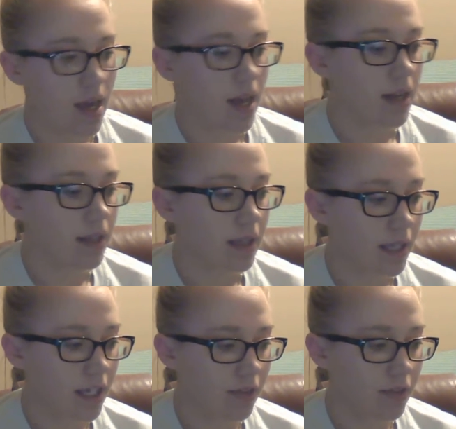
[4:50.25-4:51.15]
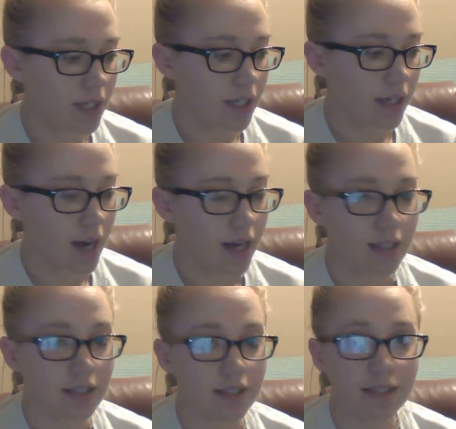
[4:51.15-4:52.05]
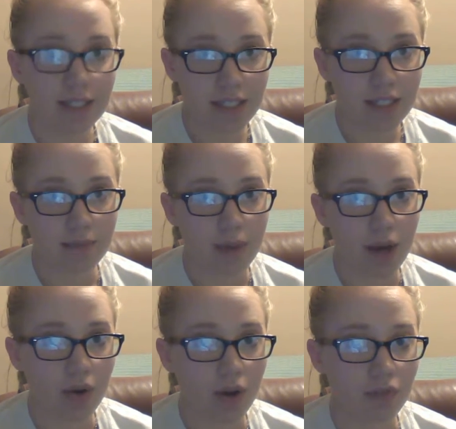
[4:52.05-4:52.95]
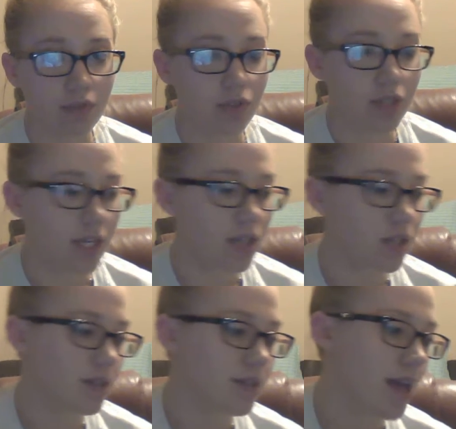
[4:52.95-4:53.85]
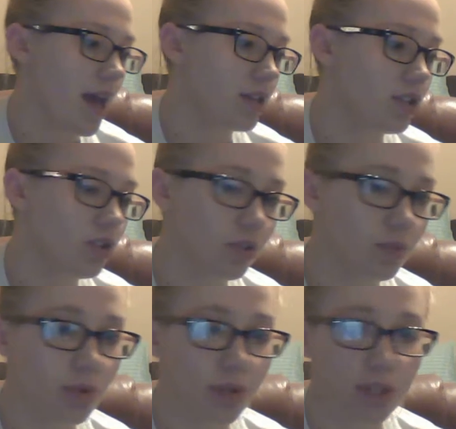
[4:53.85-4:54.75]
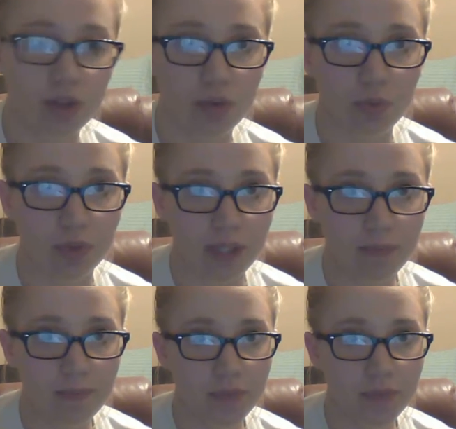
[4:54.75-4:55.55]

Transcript: and the evening had the least amount of rotations at 2.3.